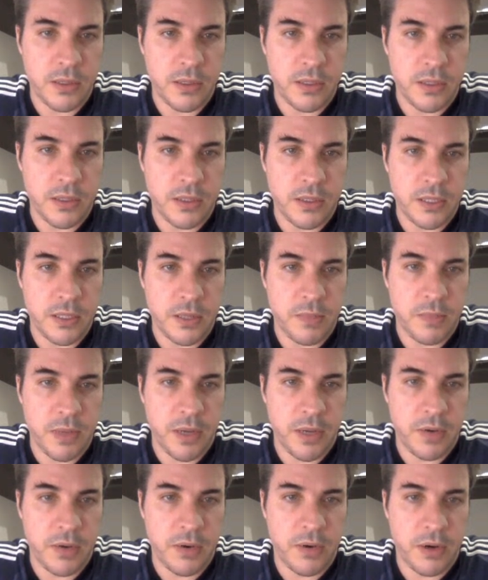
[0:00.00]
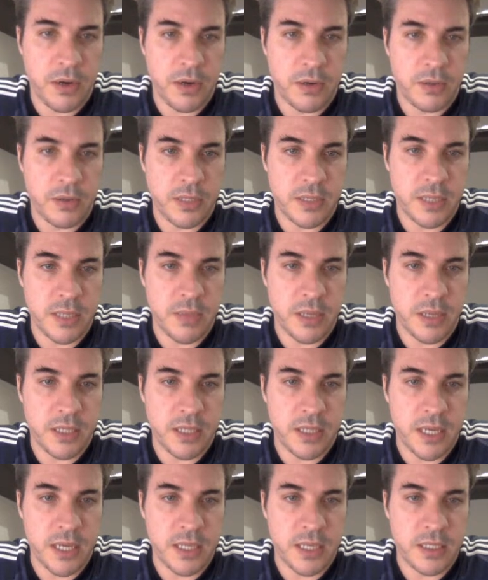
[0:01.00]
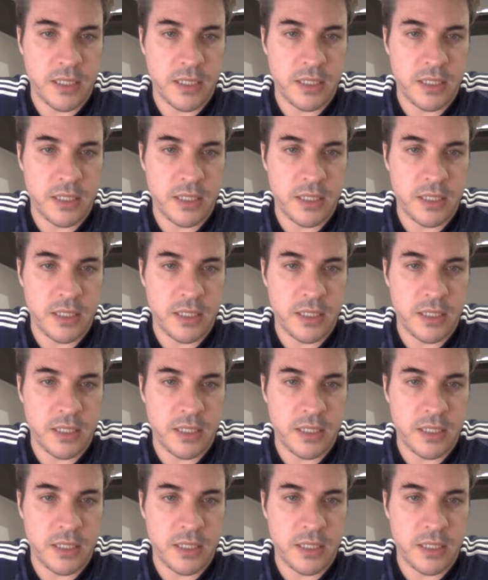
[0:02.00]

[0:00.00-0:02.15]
So Bedrock DB test.